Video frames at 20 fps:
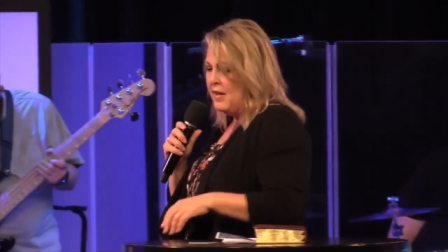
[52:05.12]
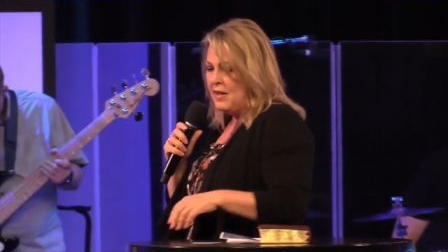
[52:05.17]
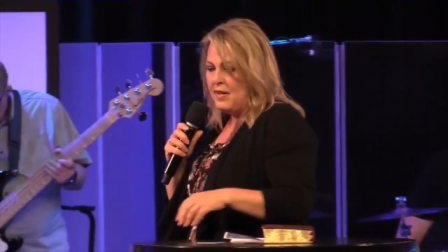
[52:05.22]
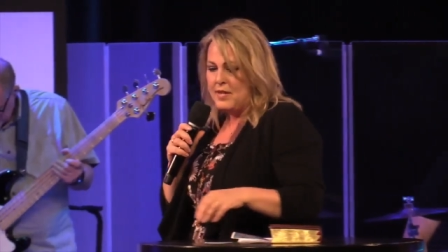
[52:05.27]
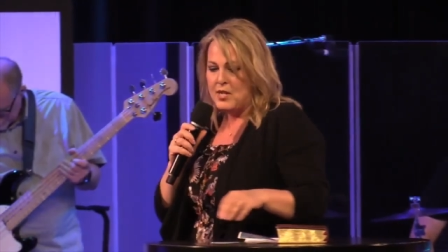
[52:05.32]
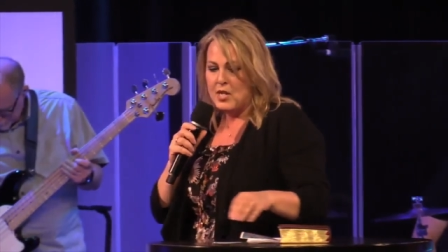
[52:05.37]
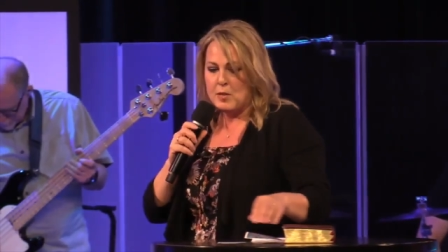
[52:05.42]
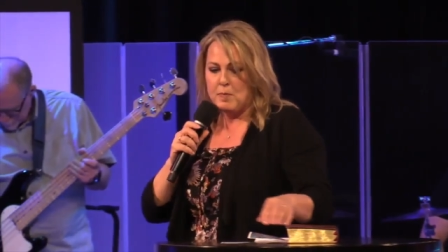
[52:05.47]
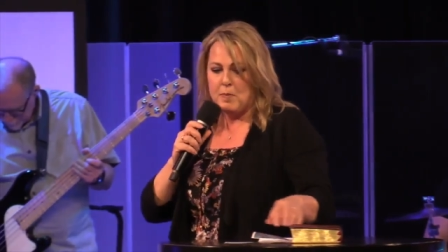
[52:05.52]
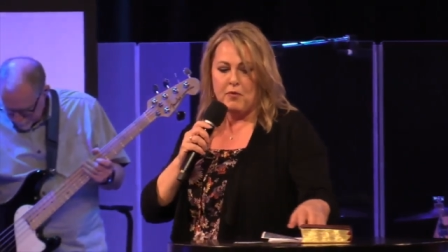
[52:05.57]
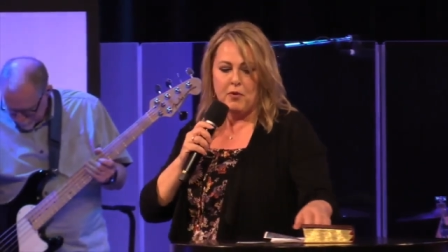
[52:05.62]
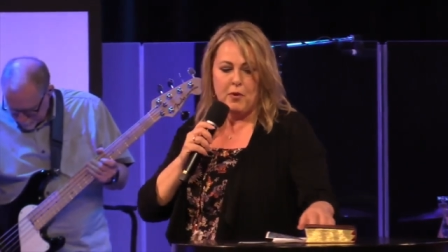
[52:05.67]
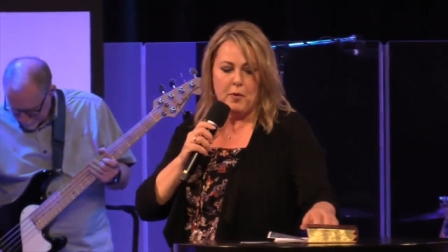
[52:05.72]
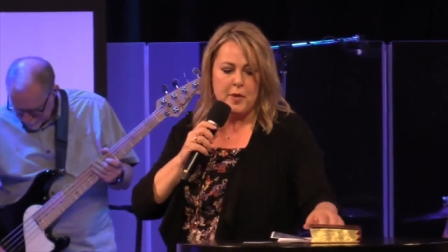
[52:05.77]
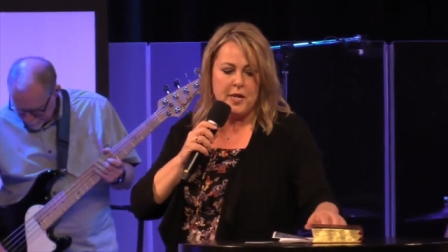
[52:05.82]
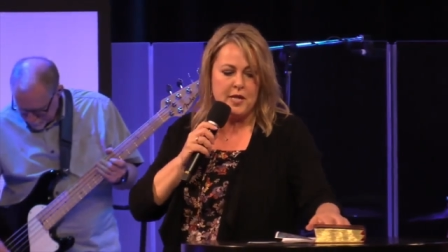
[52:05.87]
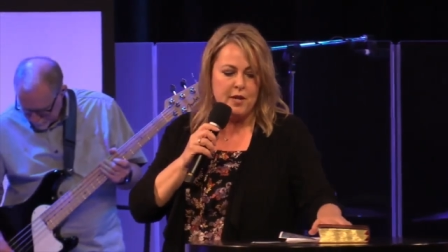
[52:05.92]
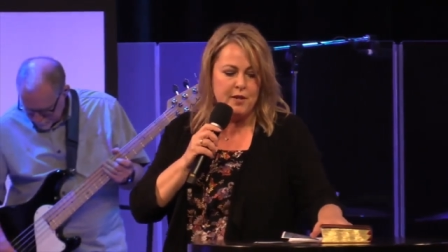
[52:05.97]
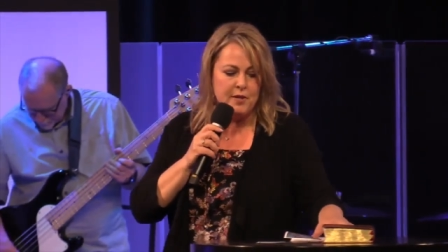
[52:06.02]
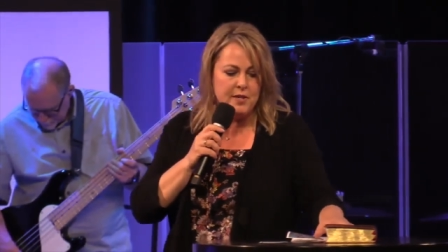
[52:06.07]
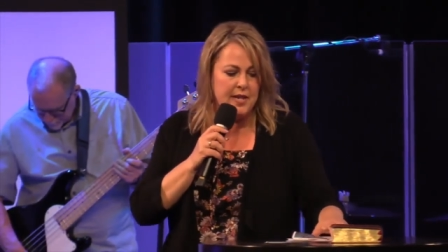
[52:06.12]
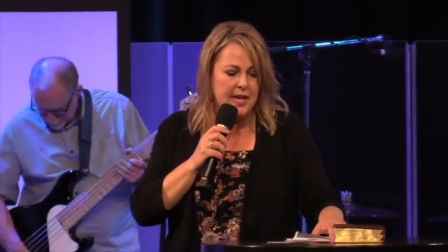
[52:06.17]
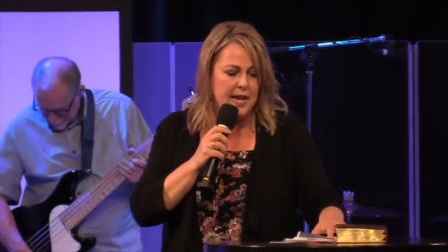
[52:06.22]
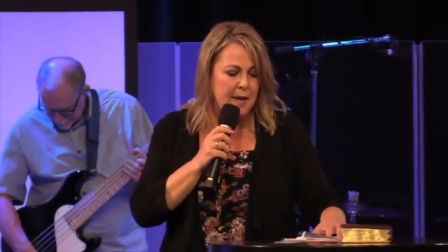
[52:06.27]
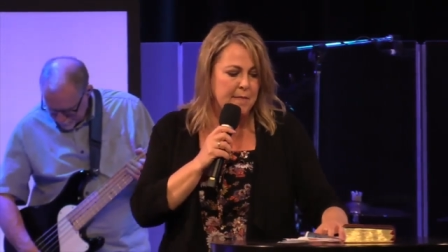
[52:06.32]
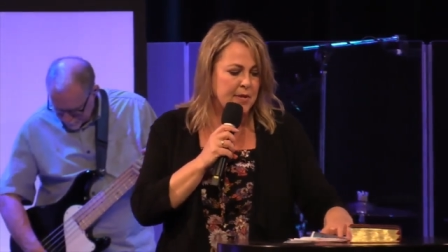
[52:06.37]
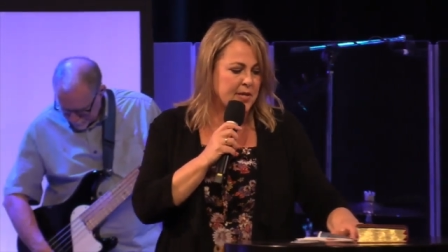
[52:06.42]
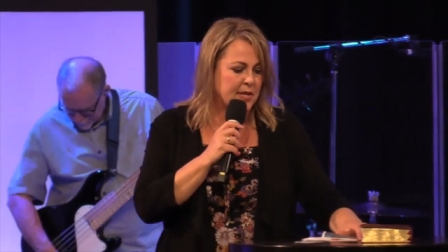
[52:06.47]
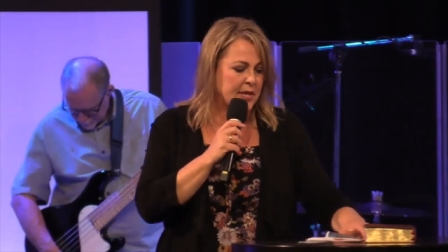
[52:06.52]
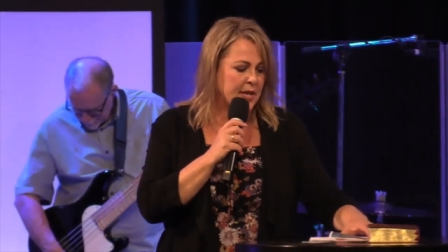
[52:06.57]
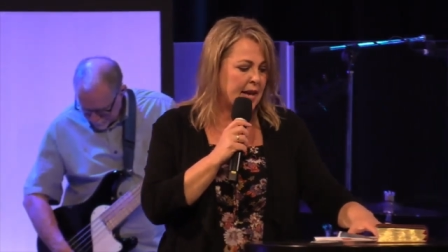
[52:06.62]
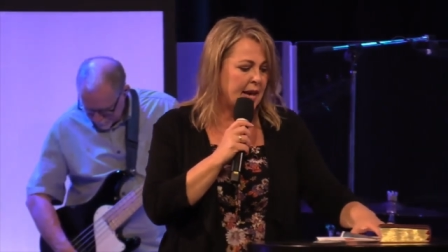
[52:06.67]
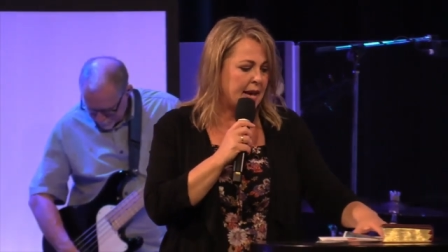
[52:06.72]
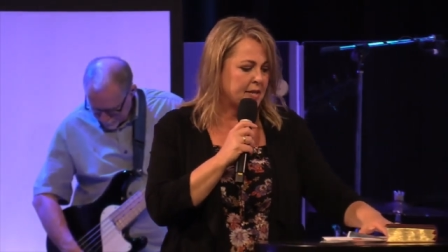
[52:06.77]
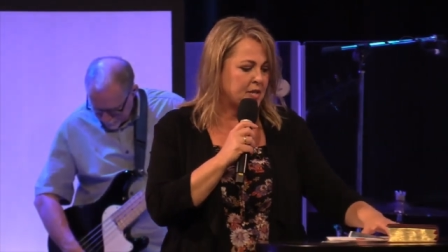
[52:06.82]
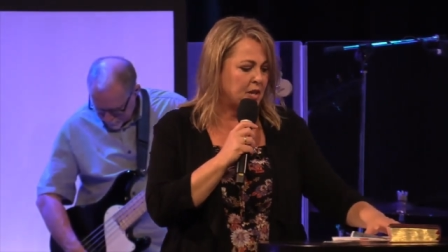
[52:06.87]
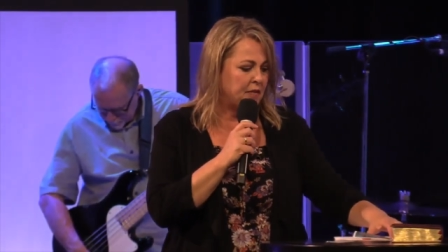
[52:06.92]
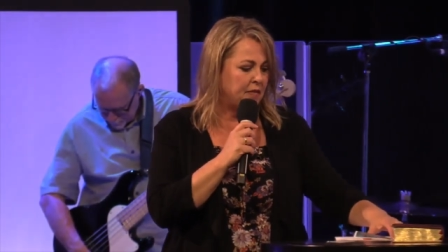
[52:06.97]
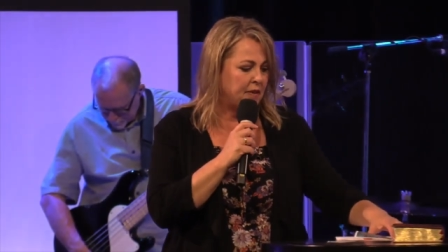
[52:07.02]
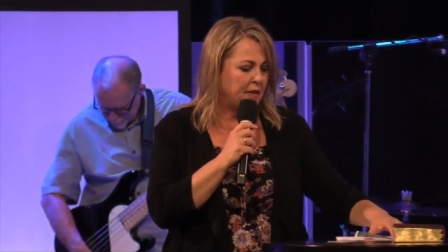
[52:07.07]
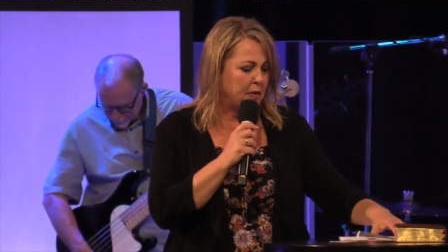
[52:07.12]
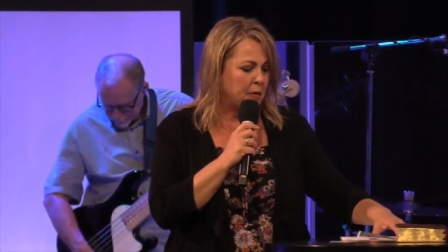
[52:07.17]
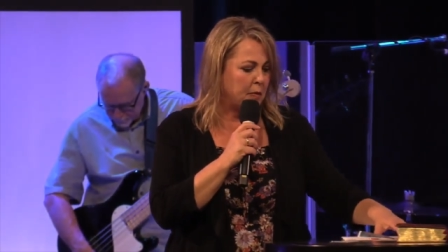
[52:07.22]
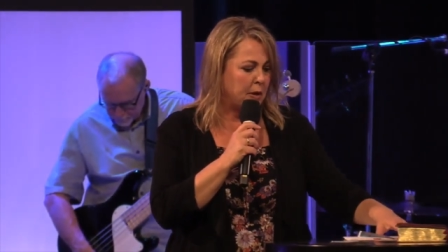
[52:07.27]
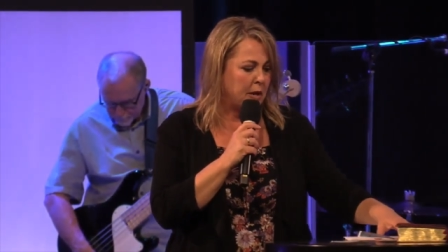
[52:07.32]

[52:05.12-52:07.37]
Just before we close today, I'm just going to ask you if everyone